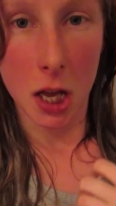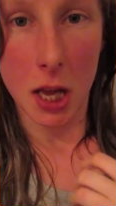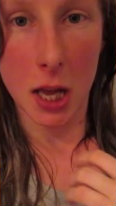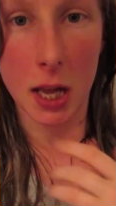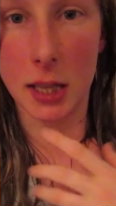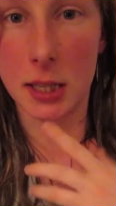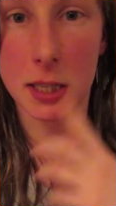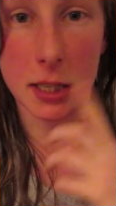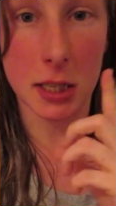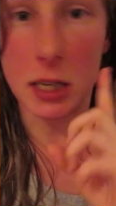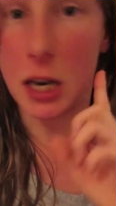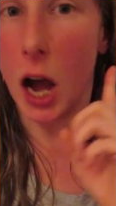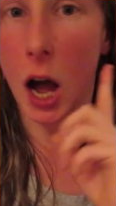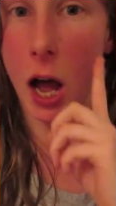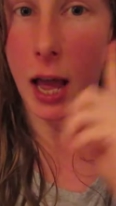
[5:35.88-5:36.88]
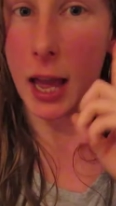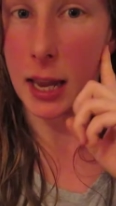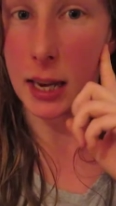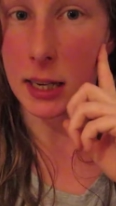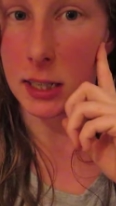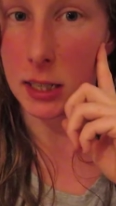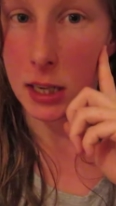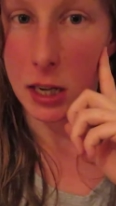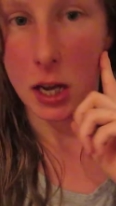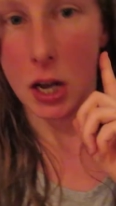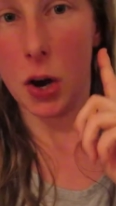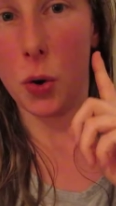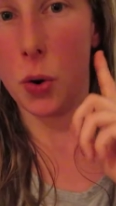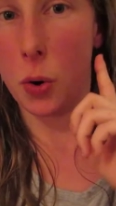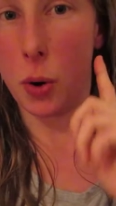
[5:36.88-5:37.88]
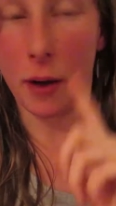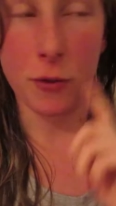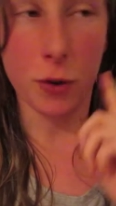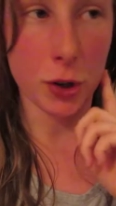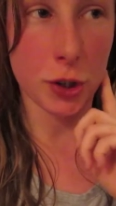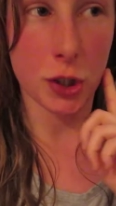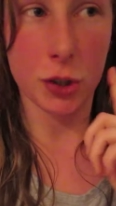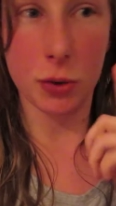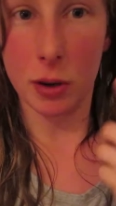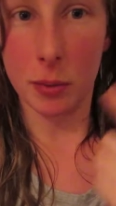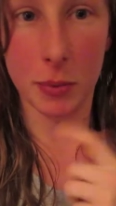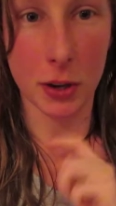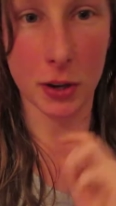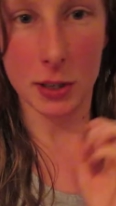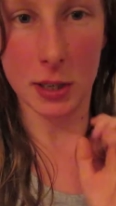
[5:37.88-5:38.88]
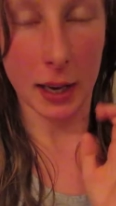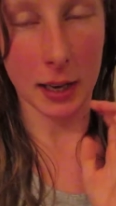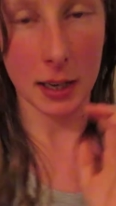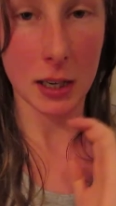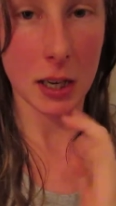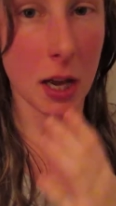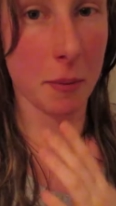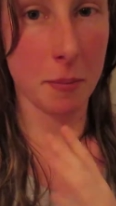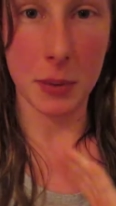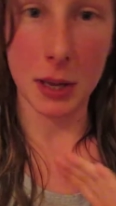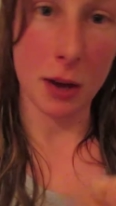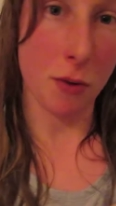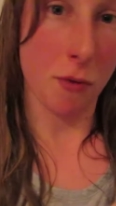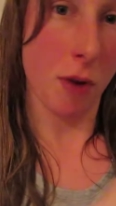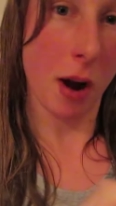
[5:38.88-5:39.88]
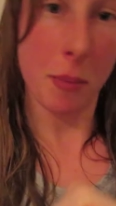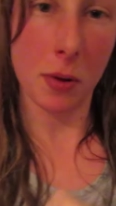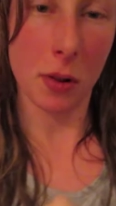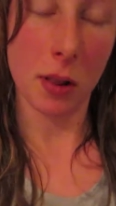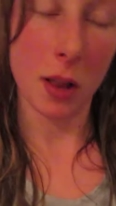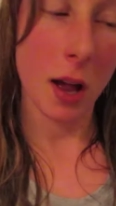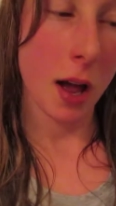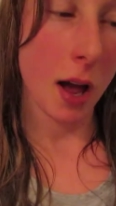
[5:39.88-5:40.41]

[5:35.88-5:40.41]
it's denied, oh, I've got to do it because I can be a rebel.